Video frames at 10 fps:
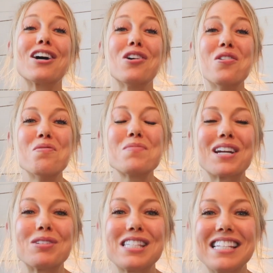at home and
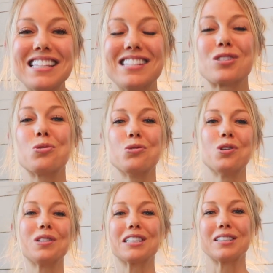I would see these
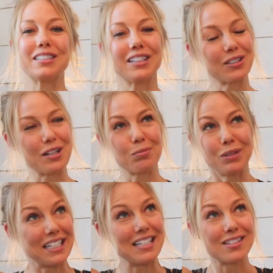cool little yellow
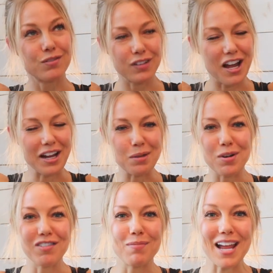airplanes flying
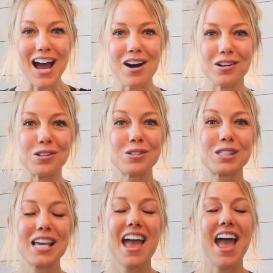above my
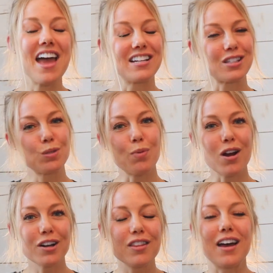house, and it
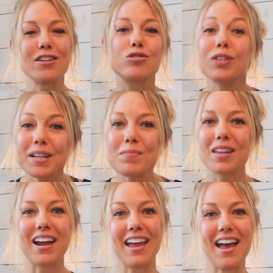sparked that dream
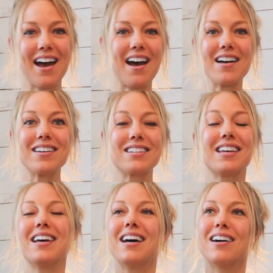that I had
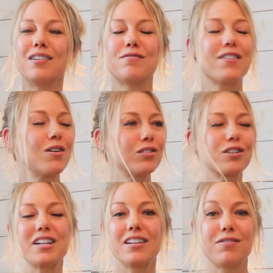of
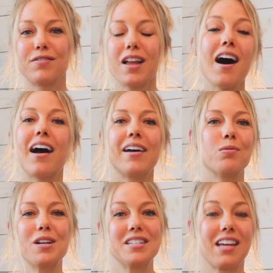learning to fly
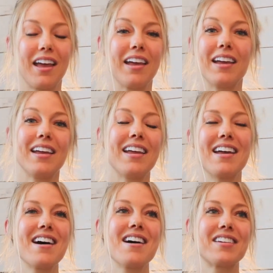one day.
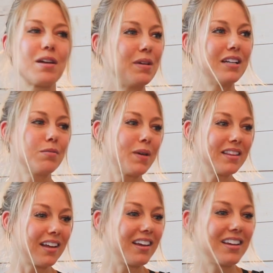And I mean, it'd
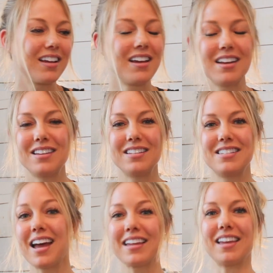been like
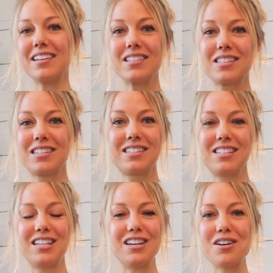decades,
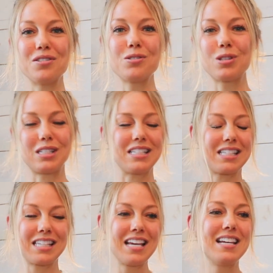you know,
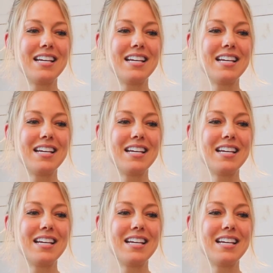since